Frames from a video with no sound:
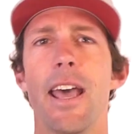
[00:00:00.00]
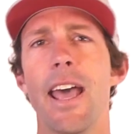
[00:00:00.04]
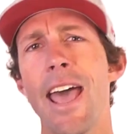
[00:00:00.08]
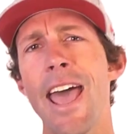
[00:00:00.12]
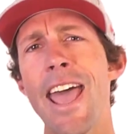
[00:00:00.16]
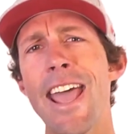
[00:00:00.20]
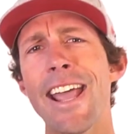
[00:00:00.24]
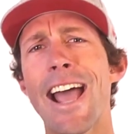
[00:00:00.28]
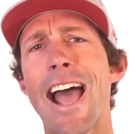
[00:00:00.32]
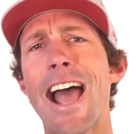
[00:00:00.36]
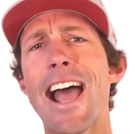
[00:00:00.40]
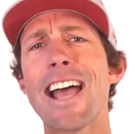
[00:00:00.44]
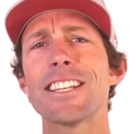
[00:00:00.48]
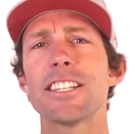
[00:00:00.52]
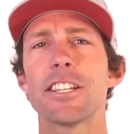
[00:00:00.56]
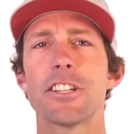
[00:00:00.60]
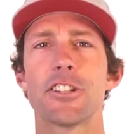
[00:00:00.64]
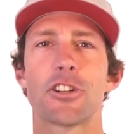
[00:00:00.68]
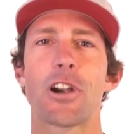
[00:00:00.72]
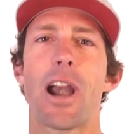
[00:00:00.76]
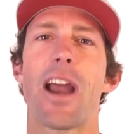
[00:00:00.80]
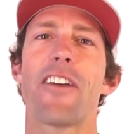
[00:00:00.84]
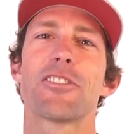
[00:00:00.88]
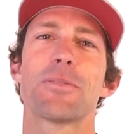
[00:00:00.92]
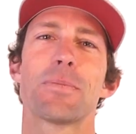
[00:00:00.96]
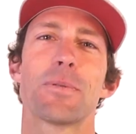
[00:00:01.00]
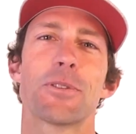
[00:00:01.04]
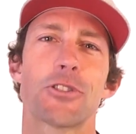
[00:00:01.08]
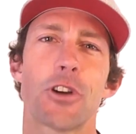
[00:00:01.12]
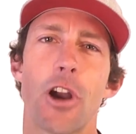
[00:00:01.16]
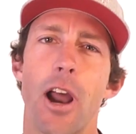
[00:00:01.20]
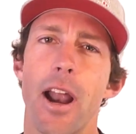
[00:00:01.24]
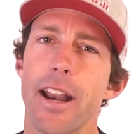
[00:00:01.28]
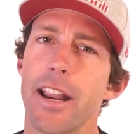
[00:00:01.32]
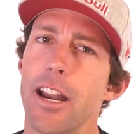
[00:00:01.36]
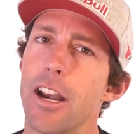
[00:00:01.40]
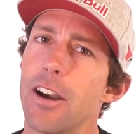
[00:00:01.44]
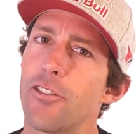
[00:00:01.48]
Hey guys, Travis
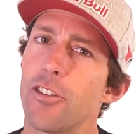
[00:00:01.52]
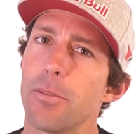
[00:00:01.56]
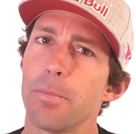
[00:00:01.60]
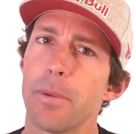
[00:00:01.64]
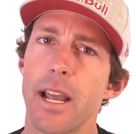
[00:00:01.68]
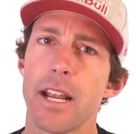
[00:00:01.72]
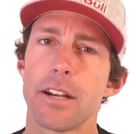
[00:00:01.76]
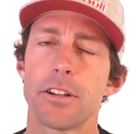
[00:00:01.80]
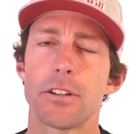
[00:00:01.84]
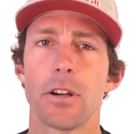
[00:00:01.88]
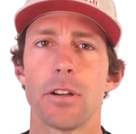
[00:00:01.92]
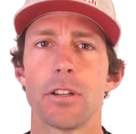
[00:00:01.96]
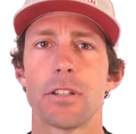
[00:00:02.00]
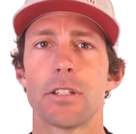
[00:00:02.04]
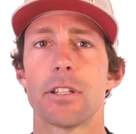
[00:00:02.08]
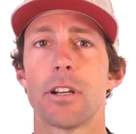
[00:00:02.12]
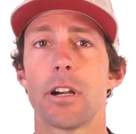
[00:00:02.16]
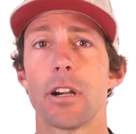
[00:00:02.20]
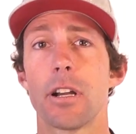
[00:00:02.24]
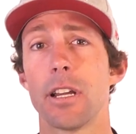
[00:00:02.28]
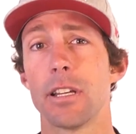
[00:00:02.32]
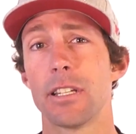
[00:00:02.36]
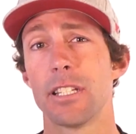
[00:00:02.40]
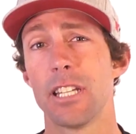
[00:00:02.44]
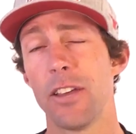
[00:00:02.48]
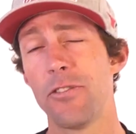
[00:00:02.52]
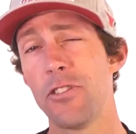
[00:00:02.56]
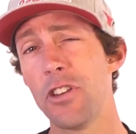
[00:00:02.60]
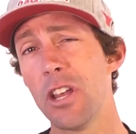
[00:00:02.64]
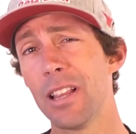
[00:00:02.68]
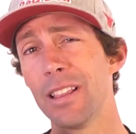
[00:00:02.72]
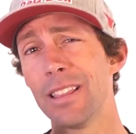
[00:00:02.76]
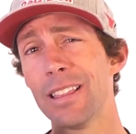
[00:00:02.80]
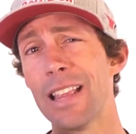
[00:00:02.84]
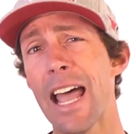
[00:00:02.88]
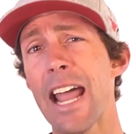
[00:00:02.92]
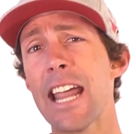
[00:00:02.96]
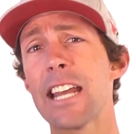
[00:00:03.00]
Pastrana here from Nitro Circus. If you
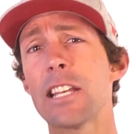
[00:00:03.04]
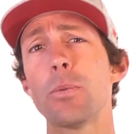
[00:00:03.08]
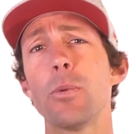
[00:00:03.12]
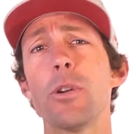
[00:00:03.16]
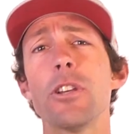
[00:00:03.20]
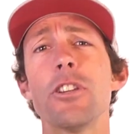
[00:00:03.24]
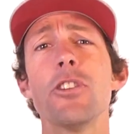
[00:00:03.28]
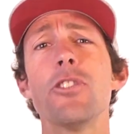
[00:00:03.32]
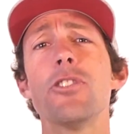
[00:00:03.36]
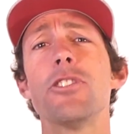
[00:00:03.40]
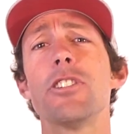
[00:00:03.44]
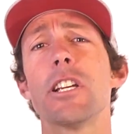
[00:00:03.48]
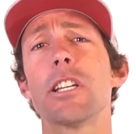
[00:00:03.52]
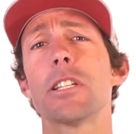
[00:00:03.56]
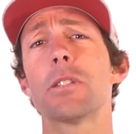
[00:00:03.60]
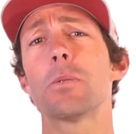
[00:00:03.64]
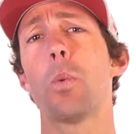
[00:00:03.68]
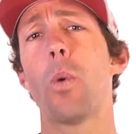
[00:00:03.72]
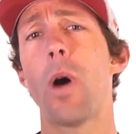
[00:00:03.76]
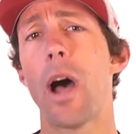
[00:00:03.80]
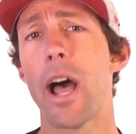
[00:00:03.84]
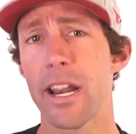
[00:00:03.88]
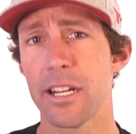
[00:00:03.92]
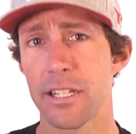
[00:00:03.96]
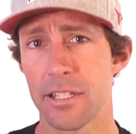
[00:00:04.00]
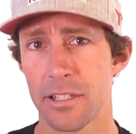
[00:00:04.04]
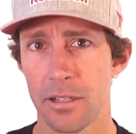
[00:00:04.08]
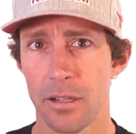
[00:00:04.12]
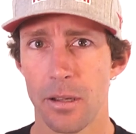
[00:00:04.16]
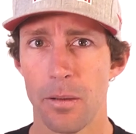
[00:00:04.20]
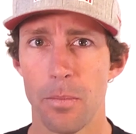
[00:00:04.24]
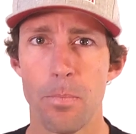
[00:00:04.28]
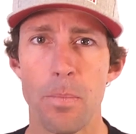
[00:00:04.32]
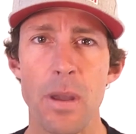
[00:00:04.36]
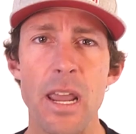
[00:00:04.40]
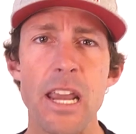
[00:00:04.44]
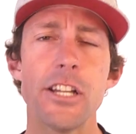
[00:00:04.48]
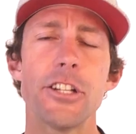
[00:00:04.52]
liked what you just watched,
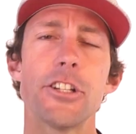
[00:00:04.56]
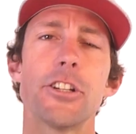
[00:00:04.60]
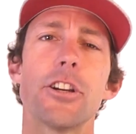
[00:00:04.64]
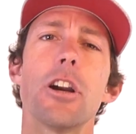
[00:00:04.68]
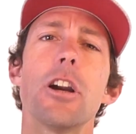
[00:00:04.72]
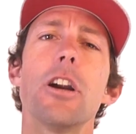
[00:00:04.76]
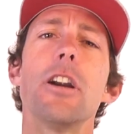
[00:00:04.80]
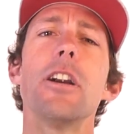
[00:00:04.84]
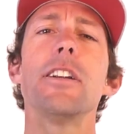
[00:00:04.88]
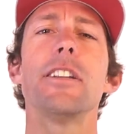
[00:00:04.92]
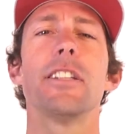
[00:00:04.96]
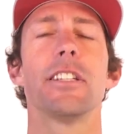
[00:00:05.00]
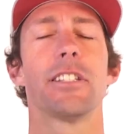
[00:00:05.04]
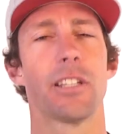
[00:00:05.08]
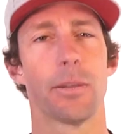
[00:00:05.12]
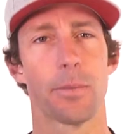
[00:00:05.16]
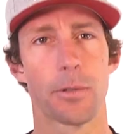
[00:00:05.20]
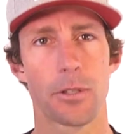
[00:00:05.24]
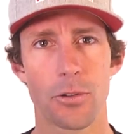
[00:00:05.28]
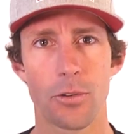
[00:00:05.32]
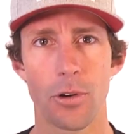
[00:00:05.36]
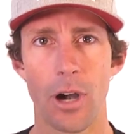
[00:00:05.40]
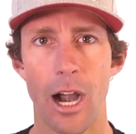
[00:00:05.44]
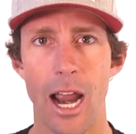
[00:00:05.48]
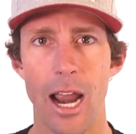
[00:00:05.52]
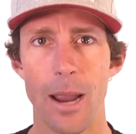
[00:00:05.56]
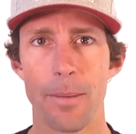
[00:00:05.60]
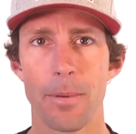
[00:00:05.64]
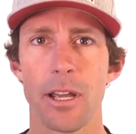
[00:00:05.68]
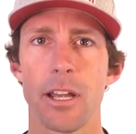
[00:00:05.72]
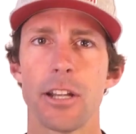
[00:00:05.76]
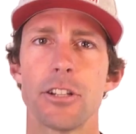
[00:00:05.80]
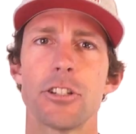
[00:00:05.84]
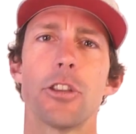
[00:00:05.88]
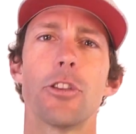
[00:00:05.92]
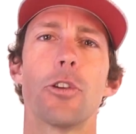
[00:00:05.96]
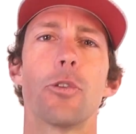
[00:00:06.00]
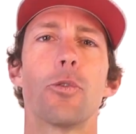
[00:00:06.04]
be sure to subscribe
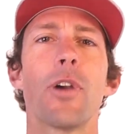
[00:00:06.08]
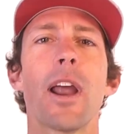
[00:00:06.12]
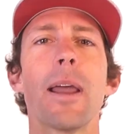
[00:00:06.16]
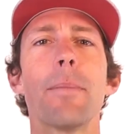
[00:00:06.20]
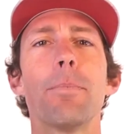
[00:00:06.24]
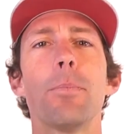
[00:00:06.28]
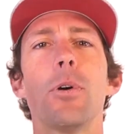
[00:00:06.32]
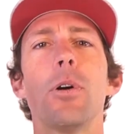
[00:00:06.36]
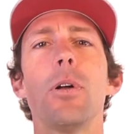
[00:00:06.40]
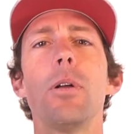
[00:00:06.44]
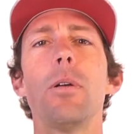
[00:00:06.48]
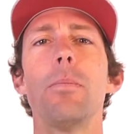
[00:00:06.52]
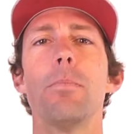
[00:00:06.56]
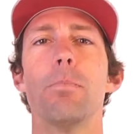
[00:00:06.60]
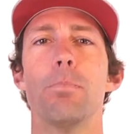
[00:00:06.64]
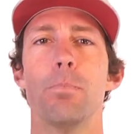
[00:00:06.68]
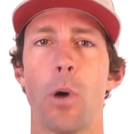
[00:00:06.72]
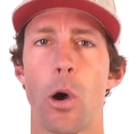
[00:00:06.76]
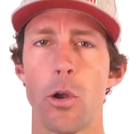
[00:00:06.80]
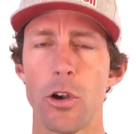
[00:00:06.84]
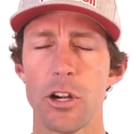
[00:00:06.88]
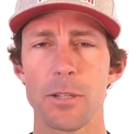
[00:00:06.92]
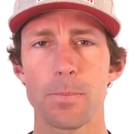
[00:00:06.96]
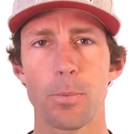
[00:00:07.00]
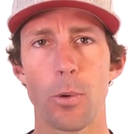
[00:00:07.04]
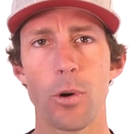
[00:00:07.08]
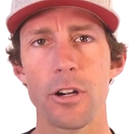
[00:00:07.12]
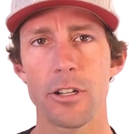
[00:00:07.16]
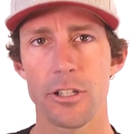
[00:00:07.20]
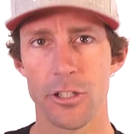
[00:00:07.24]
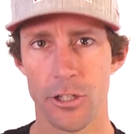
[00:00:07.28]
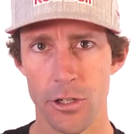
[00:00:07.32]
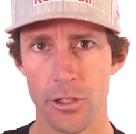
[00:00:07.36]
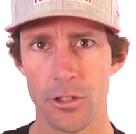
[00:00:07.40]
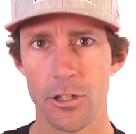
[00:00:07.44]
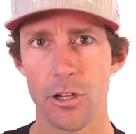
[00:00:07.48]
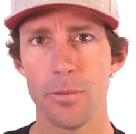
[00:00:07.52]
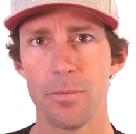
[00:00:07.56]
to the Red Bull Motorsports
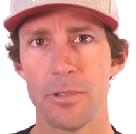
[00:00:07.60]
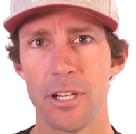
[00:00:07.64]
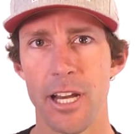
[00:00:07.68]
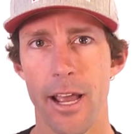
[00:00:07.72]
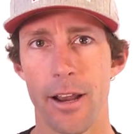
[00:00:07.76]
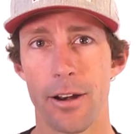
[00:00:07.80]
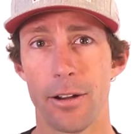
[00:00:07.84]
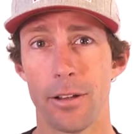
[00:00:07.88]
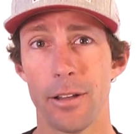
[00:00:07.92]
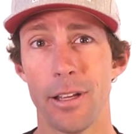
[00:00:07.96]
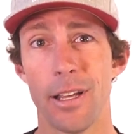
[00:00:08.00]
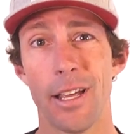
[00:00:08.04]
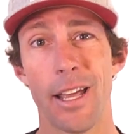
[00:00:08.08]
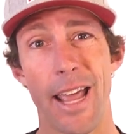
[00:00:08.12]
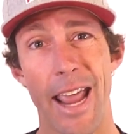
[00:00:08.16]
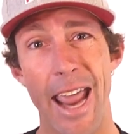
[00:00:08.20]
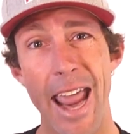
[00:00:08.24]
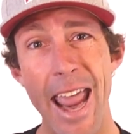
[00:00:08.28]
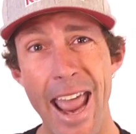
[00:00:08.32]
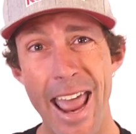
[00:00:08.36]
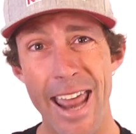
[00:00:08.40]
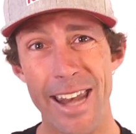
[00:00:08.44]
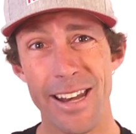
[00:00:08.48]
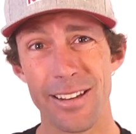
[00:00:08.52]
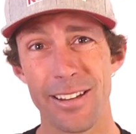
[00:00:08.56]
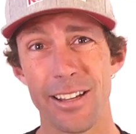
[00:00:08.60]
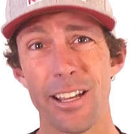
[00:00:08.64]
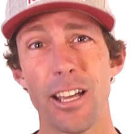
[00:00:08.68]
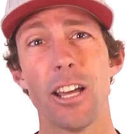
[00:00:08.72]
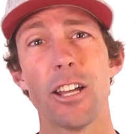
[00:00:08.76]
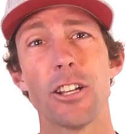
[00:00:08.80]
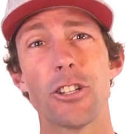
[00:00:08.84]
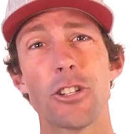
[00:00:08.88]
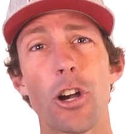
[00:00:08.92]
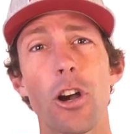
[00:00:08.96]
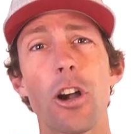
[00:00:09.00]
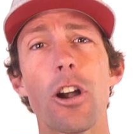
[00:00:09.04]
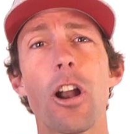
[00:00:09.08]
YouTube channel and
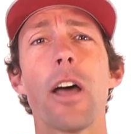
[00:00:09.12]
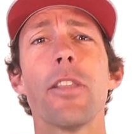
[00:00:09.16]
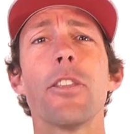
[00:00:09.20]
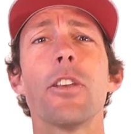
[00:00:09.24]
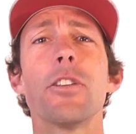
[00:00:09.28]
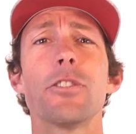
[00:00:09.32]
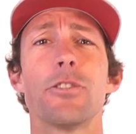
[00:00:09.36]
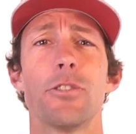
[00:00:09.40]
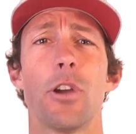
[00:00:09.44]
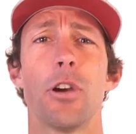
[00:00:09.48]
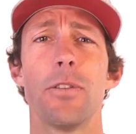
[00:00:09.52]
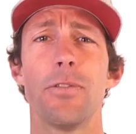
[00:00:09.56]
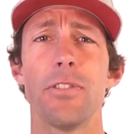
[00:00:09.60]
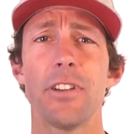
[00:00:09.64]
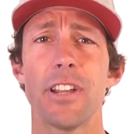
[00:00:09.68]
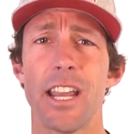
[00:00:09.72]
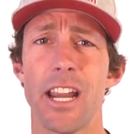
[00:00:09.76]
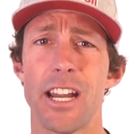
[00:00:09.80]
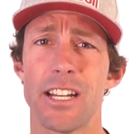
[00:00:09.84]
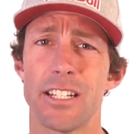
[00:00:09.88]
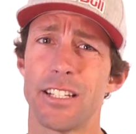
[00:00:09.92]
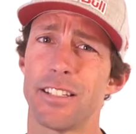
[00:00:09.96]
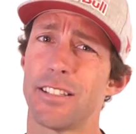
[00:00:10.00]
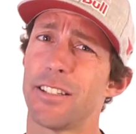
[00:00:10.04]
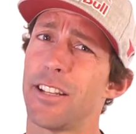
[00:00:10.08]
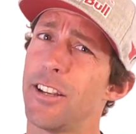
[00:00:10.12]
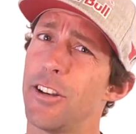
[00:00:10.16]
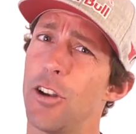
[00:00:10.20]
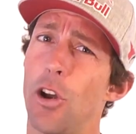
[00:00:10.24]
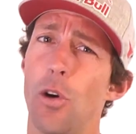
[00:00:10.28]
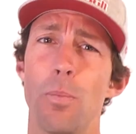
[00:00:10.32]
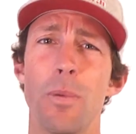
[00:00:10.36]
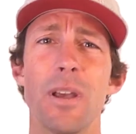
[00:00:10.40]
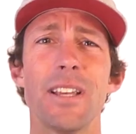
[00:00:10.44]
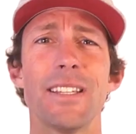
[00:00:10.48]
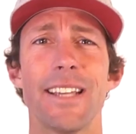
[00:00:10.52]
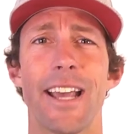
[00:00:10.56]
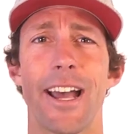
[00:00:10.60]
turn on those notifications so you don't
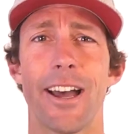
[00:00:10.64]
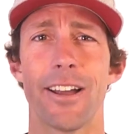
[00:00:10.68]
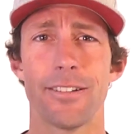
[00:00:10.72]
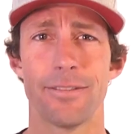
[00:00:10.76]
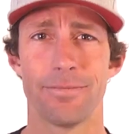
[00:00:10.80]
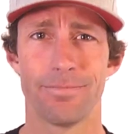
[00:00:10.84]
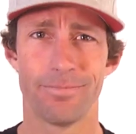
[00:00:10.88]
miss out.